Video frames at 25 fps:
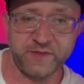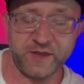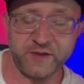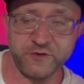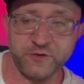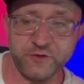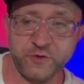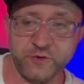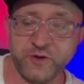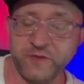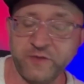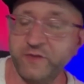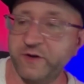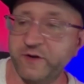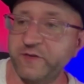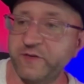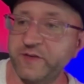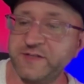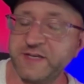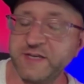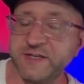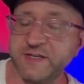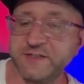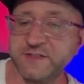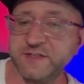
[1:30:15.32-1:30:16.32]
that you can
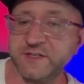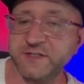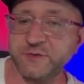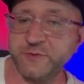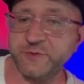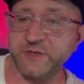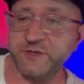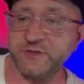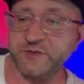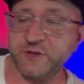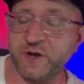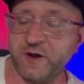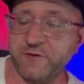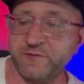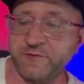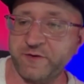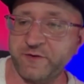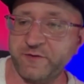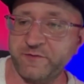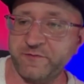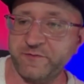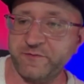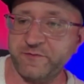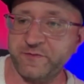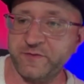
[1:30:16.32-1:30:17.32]
literally take 6 weeks off
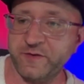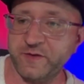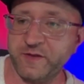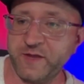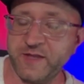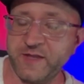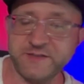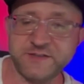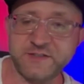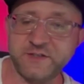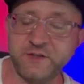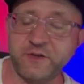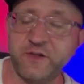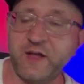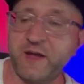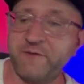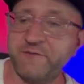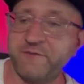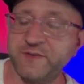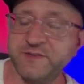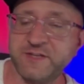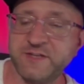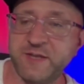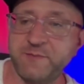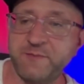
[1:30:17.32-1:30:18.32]
of and still
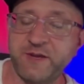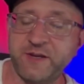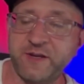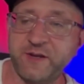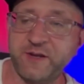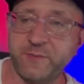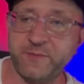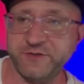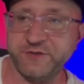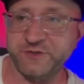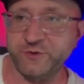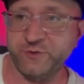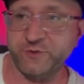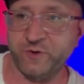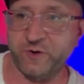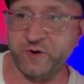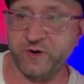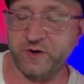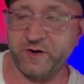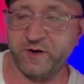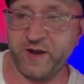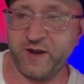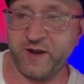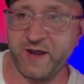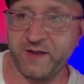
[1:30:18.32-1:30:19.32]
have the same income as you
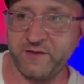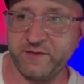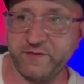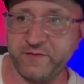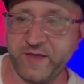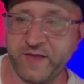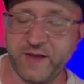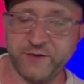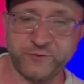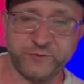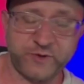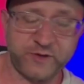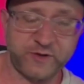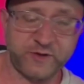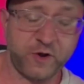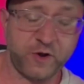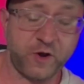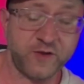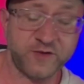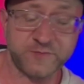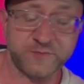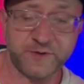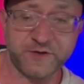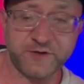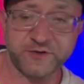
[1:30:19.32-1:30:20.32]
were at last week,
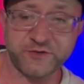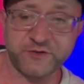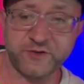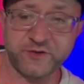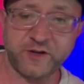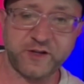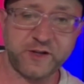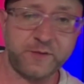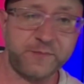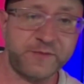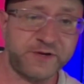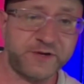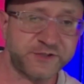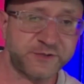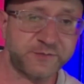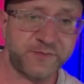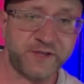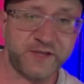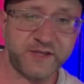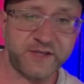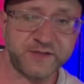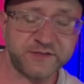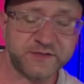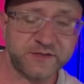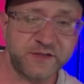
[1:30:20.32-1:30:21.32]
especially on a commission
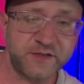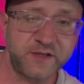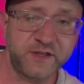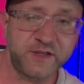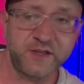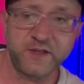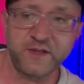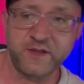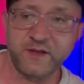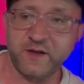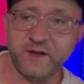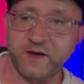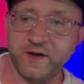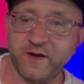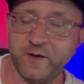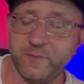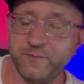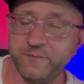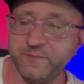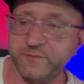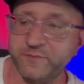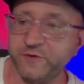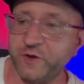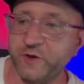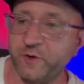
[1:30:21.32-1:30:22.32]
base.
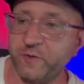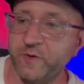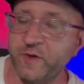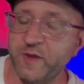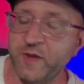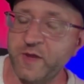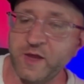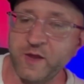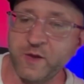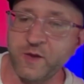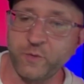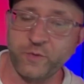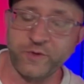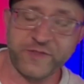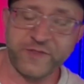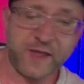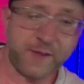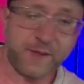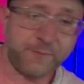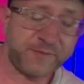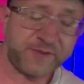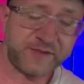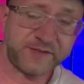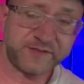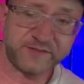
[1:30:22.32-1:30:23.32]
So, with
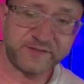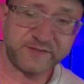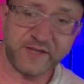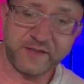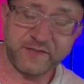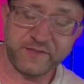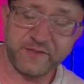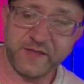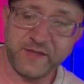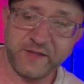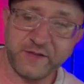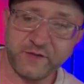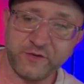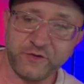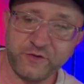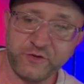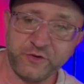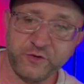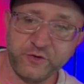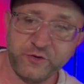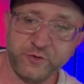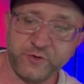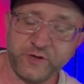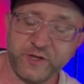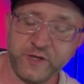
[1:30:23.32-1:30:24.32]
that being said, like
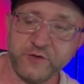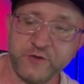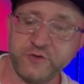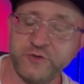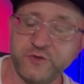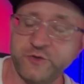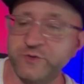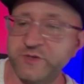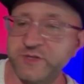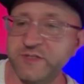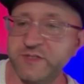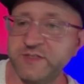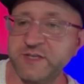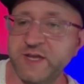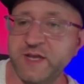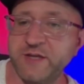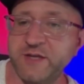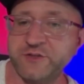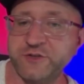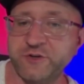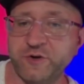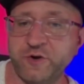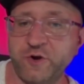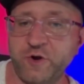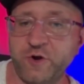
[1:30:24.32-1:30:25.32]
you can do this
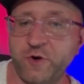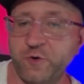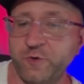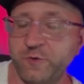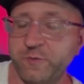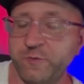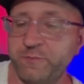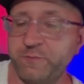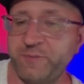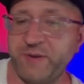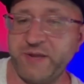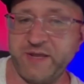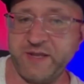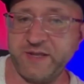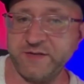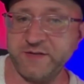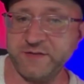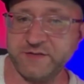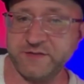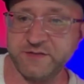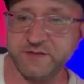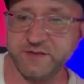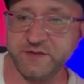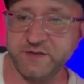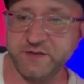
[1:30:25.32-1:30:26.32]
at your own
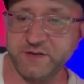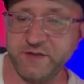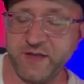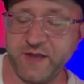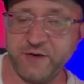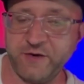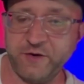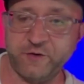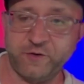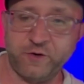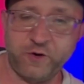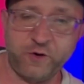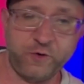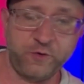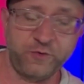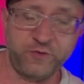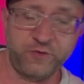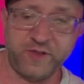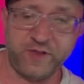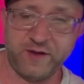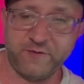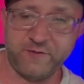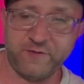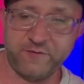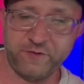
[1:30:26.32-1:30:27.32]
pace, at your
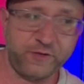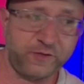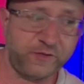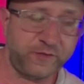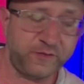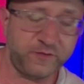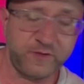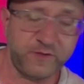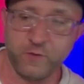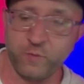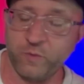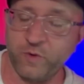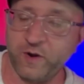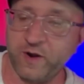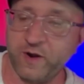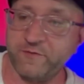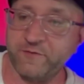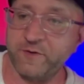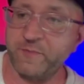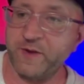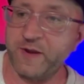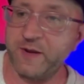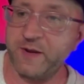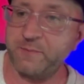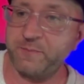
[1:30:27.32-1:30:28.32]
own level,
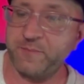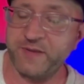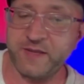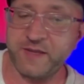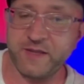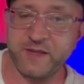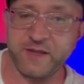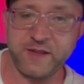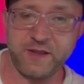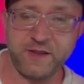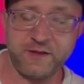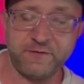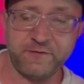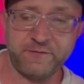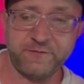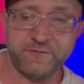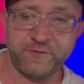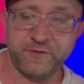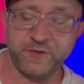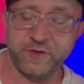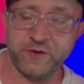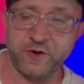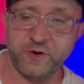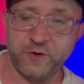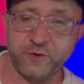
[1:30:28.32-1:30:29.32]
whatever it might be. If
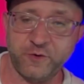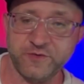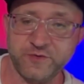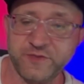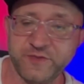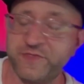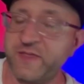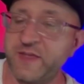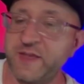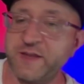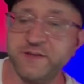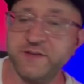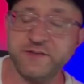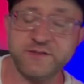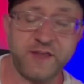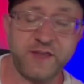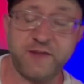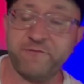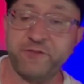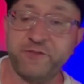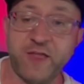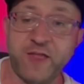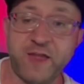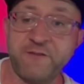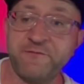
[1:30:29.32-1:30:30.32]

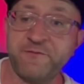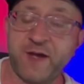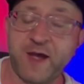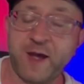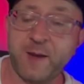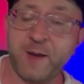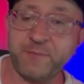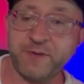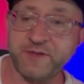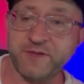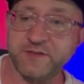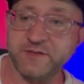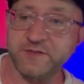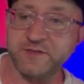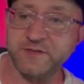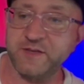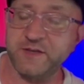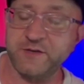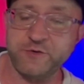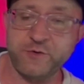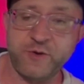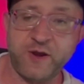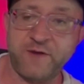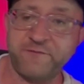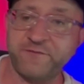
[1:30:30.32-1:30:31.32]
if life happens
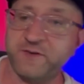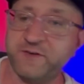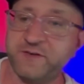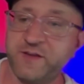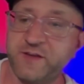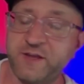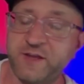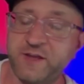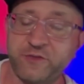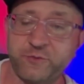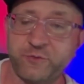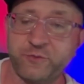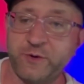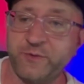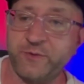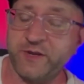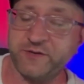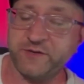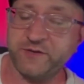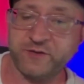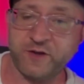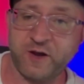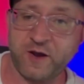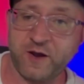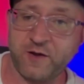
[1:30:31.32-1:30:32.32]
and you have to take 3
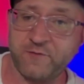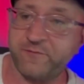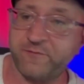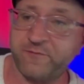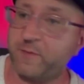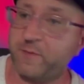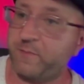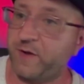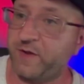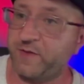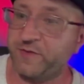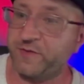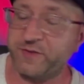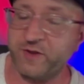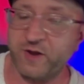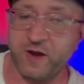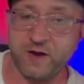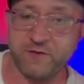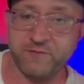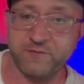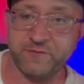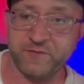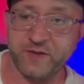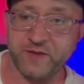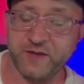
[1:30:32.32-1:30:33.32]
weeks off, a month
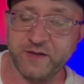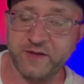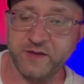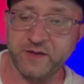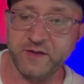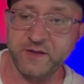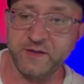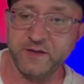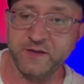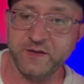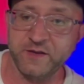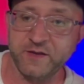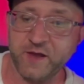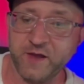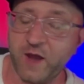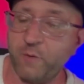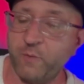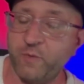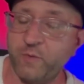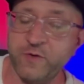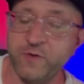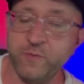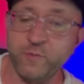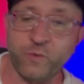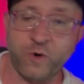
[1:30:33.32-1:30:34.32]
off, like
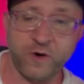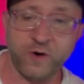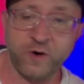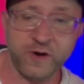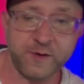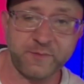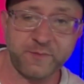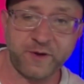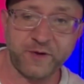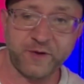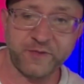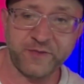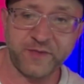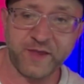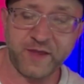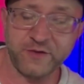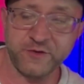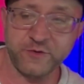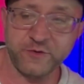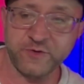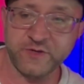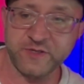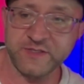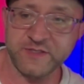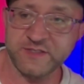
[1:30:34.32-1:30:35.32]
I wouldn't worry about
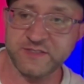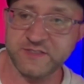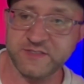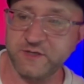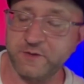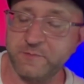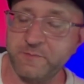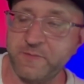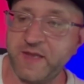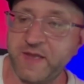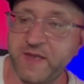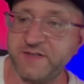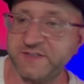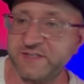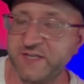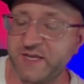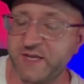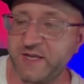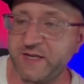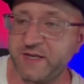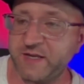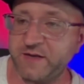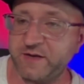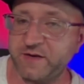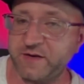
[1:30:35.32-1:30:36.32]
that. You can still
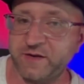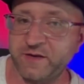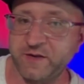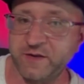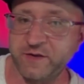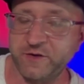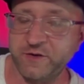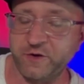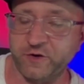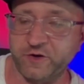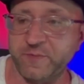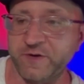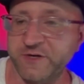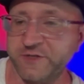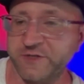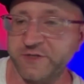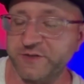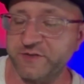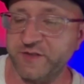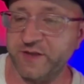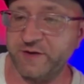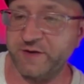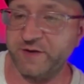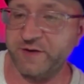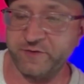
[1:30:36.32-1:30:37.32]
maintain your
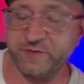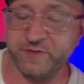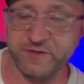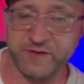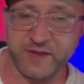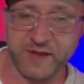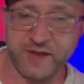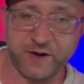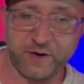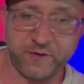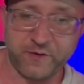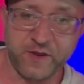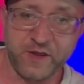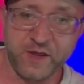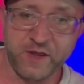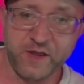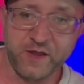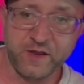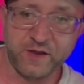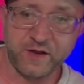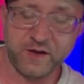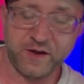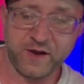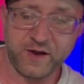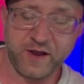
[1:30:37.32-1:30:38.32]
commission level. Now,
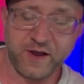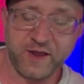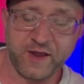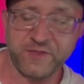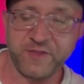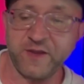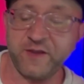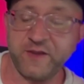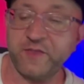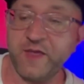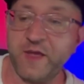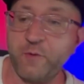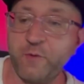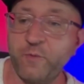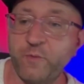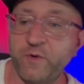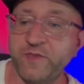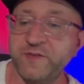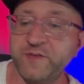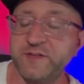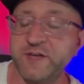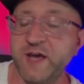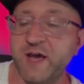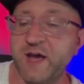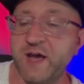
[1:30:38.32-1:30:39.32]
I think that
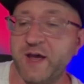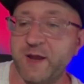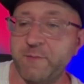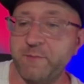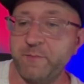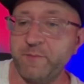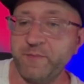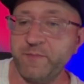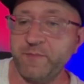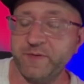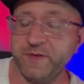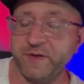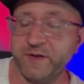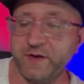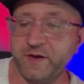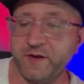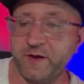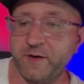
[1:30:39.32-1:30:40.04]
with time,